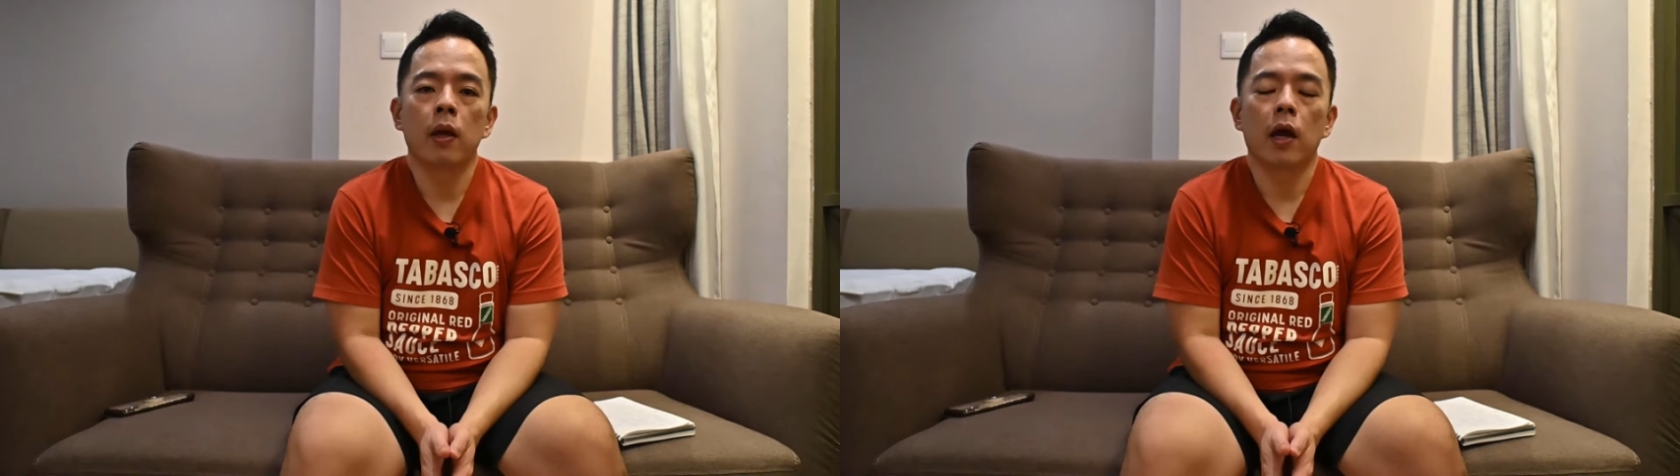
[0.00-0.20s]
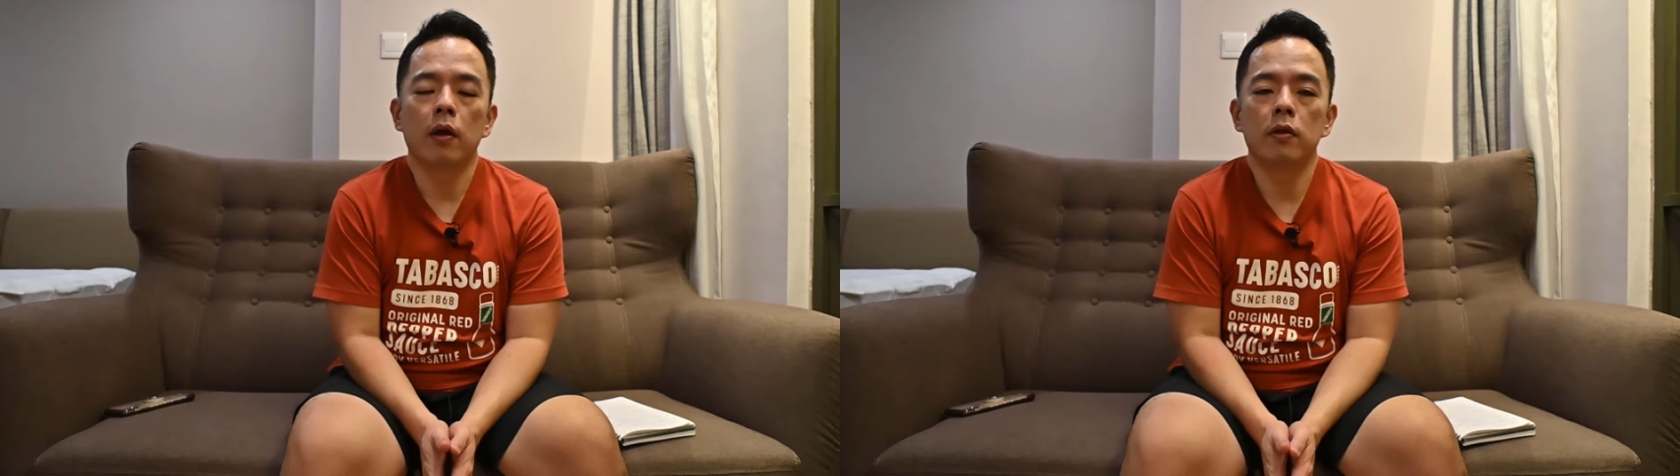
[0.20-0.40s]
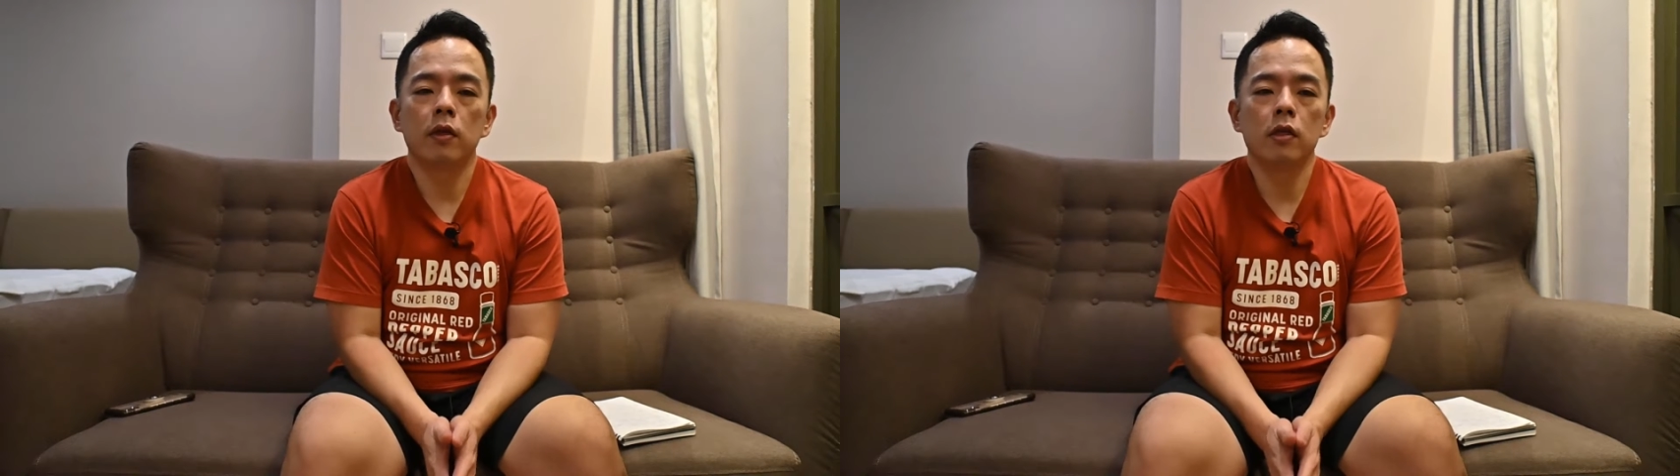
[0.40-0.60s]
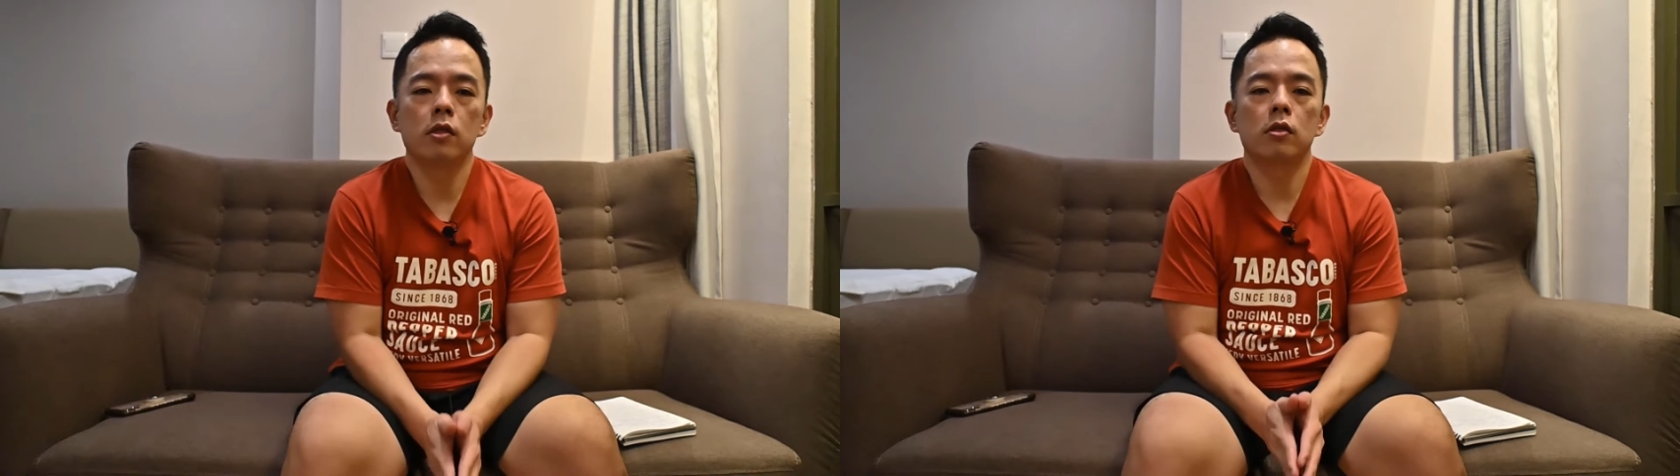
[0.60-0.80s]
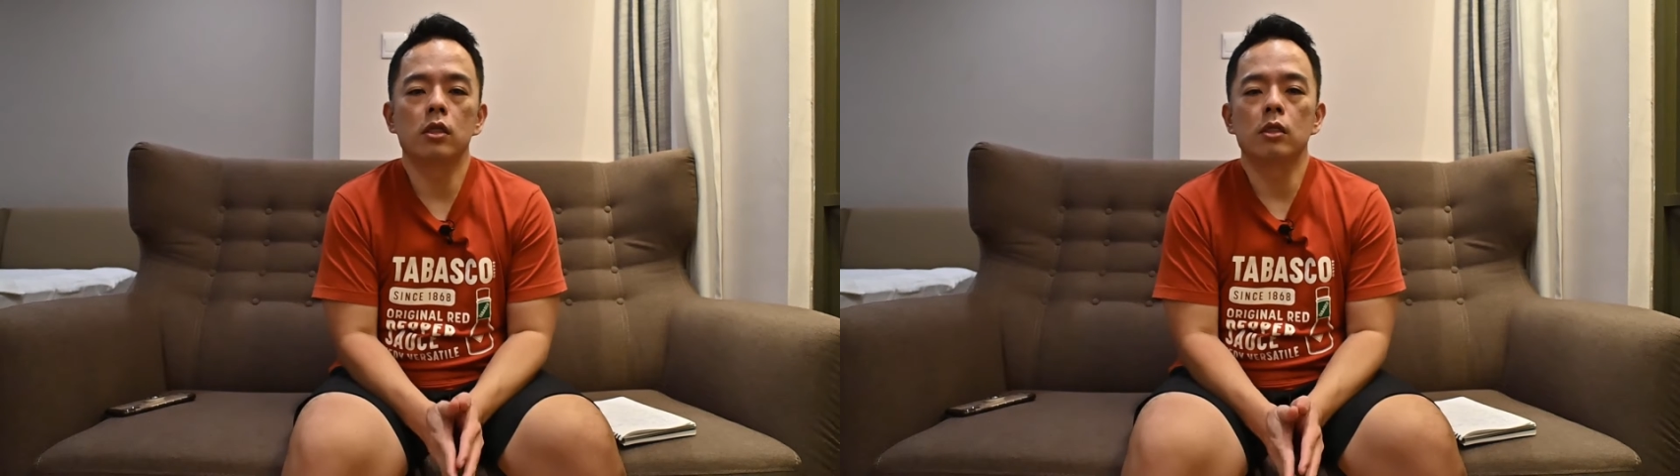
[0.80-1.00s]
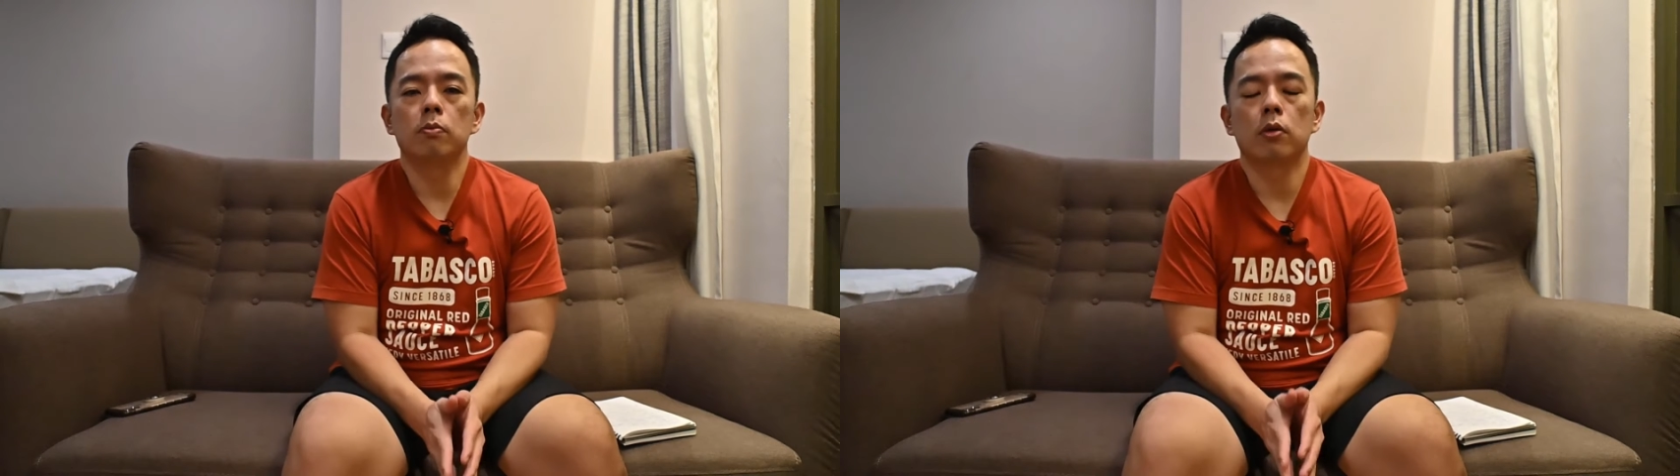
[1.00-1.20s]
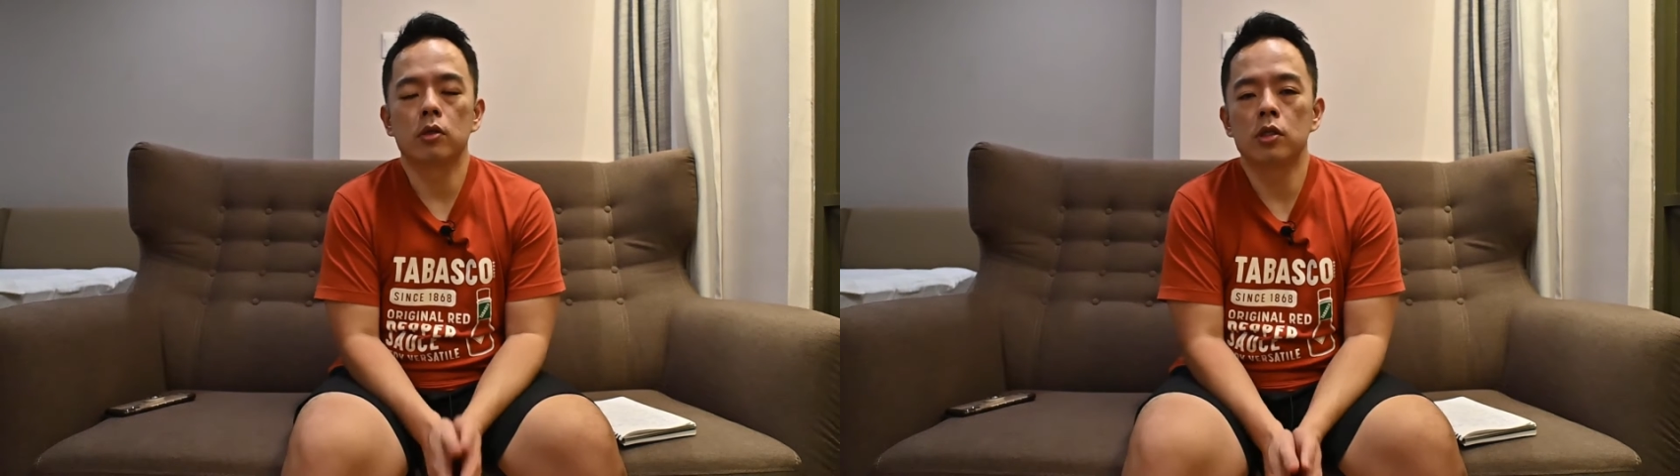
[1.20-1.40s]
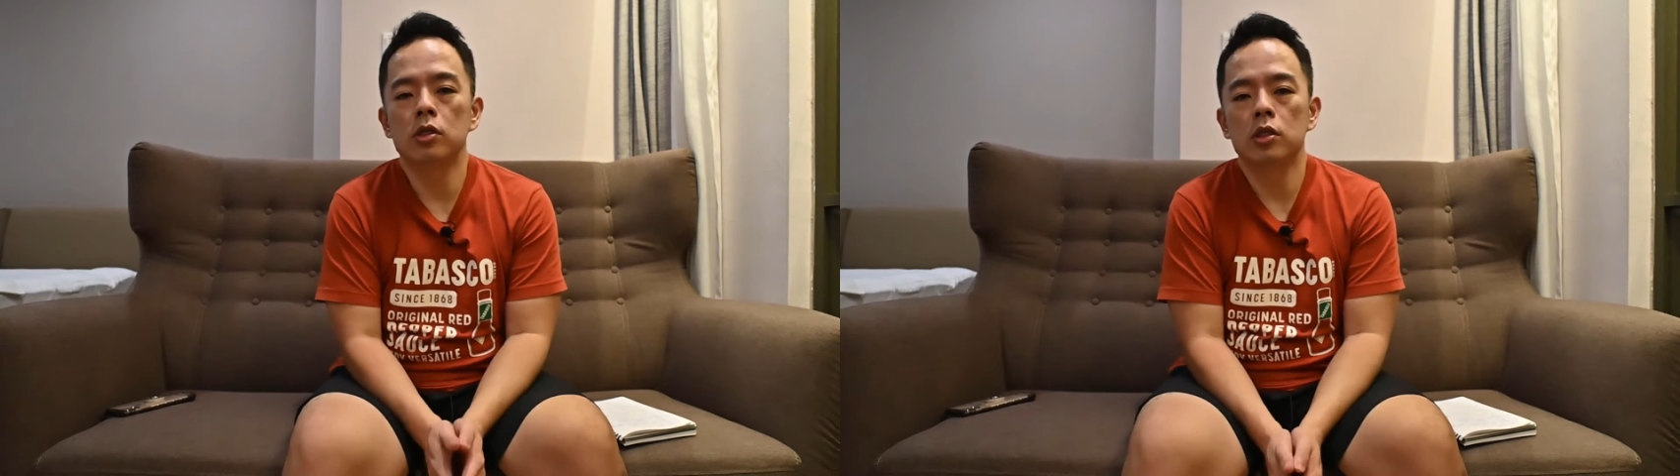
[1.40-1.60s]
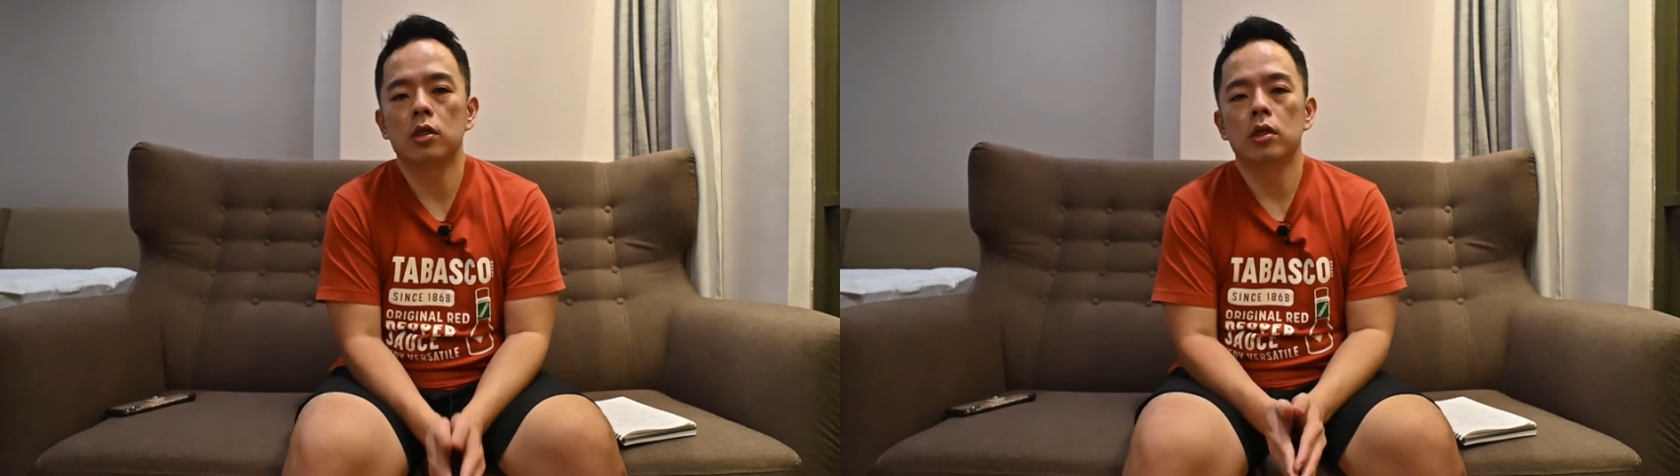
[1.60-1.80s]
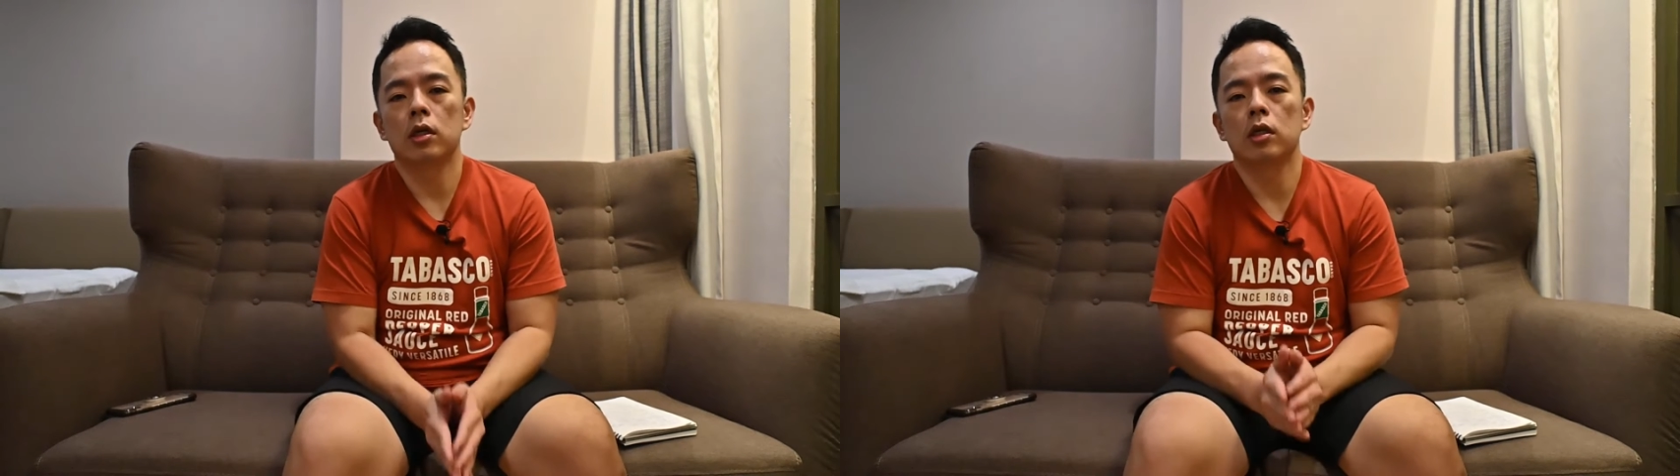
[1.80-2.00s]
and this
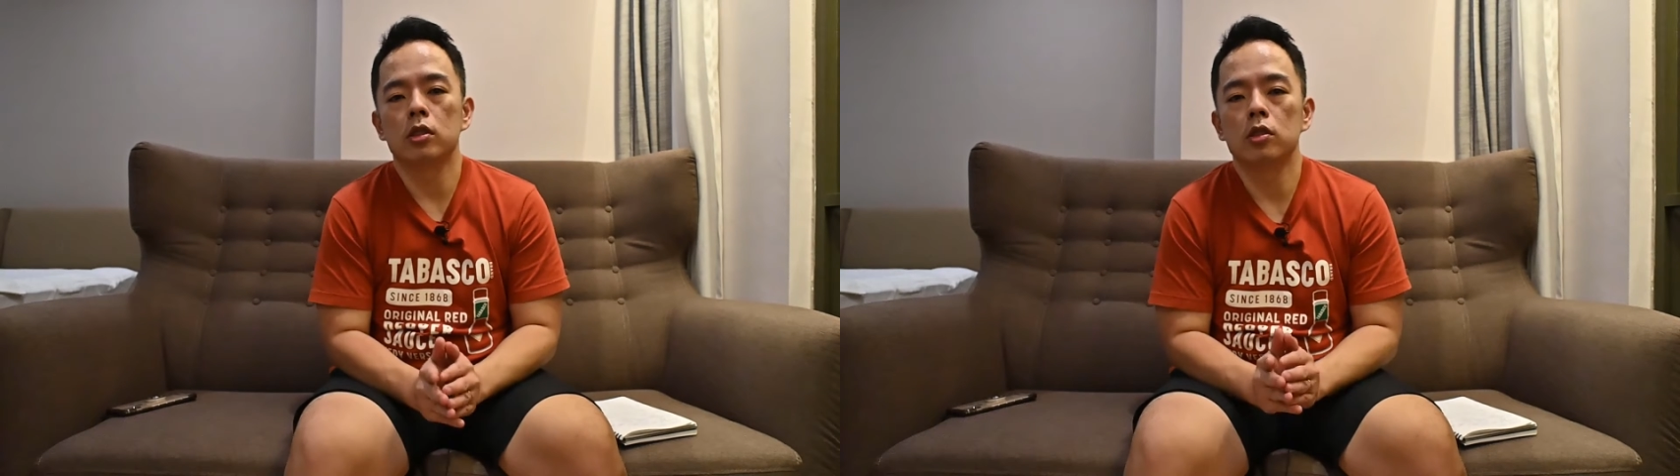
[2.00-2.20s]
procedure is